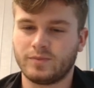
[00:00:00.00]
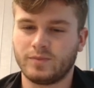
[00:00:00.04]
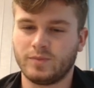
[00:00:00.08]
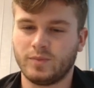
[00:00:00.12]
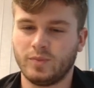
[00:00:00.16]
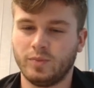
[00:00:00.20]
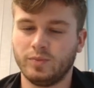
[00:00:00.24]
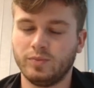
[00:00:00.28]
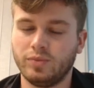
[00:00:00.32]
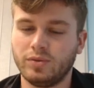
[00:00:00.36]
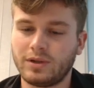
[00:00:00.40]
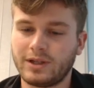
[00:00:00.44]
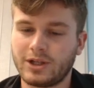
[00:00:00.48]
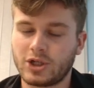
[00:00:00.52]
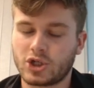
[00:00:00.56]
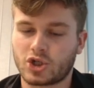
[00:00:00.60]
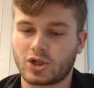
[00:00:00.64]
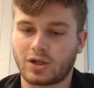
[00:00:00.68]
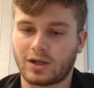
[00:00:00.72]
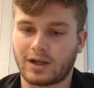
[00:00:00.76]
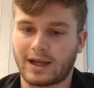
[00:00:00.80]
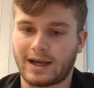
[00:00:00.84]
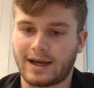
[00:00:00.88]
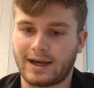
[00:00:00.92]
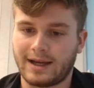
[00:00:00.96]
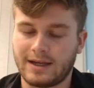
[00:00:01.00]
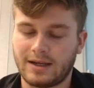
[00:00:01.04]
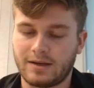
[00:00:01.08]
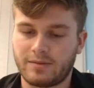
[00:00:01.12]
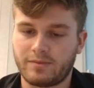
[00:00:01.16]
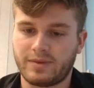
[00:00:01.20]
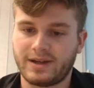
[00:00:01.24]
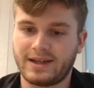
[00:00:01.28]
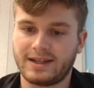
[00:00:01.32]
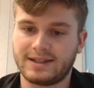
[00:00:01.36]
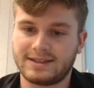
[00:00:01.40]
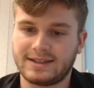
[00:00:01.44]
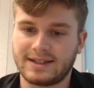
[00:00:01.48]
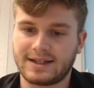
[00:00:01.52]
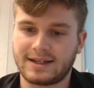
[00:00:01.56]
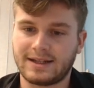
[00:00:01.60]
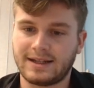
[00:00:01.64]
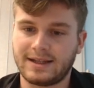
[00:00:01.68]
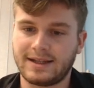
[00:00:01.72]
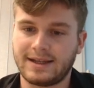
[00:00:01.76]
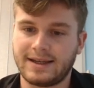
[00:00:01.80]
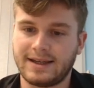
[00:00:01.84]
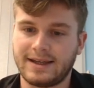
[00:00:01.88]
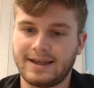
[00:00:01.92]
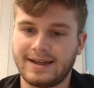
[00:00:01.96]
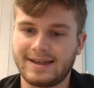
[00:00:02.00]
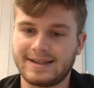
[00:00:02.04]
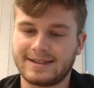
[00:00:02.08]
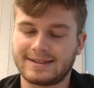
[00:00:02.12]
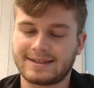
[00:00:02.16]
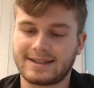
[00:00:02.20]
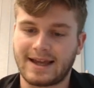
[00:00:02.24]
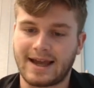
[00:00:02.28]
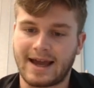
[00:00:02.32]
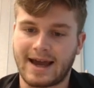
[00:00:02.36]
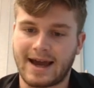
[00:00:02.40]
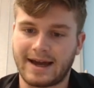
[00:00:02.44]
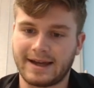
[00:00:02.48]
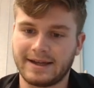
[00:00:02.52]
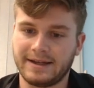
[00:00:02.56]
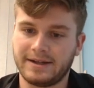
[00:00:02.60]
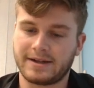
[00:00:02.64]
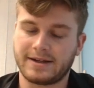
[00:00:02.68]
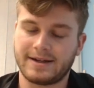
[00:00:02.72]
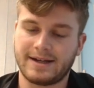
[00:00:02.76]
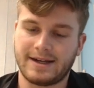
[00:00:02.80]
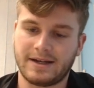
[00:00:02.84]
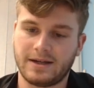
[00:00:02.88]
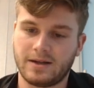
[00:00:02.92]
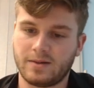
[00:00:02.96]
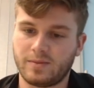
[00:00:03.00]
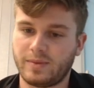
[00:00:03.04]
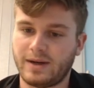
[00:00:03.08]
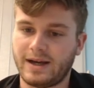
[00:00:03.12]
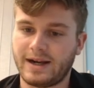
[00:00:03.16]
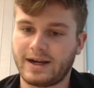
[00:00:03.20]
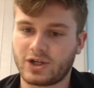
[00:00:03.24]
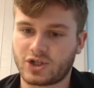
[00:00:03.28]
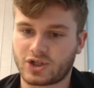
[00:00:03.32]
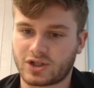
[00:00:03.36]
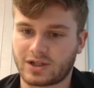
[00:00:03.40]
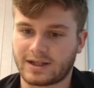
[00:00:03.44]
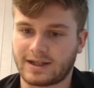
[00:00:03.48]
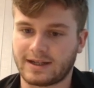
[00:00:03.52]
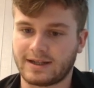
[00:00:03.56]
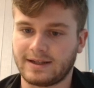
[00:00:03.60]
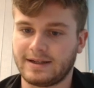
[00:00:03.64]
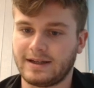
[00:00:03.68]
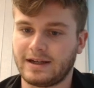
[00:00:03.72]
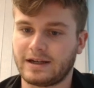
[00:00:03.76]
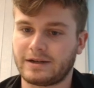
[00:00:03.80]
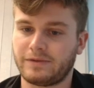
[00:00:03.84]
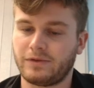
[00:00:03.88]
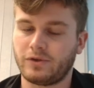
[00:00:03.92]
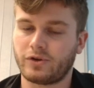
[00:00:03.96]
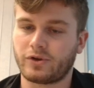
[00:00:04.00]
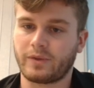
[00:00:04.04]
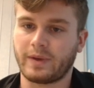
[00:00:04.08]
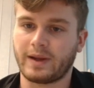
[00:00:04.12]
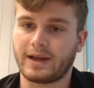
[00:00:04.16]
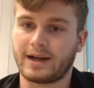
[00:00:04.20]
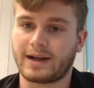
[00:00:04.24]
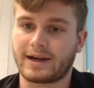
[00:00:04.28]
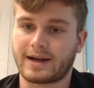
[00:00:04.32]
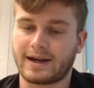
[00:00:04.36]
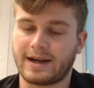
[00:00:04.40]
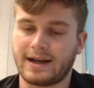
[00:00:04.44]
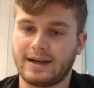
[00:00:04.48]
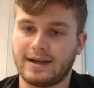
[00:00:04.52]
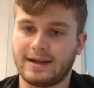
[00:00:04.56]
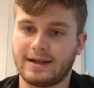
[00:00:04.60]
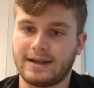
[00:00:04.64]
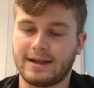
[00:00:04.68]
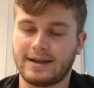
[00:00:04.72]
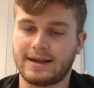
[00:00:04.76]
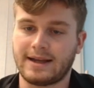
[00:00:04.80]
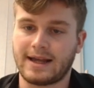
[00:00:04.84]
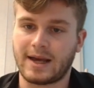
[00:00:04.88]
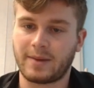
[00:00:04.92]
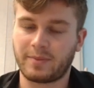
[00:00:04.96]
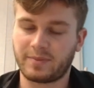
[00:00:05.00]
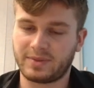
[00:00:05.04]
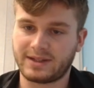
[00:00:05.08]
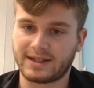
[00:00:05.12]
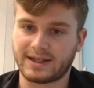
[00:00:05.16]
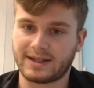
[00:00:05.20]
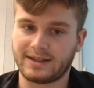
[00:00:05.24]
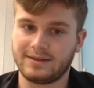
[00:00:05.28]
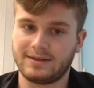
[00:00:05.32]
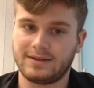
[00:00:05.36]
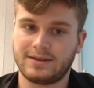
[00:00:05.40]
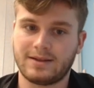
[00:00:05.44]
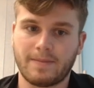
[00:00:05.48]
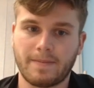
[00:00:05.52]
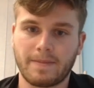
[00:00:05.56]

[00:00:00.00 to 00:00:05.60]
bullish line basically is higher than the bearish line, therefore we are in an uptrend.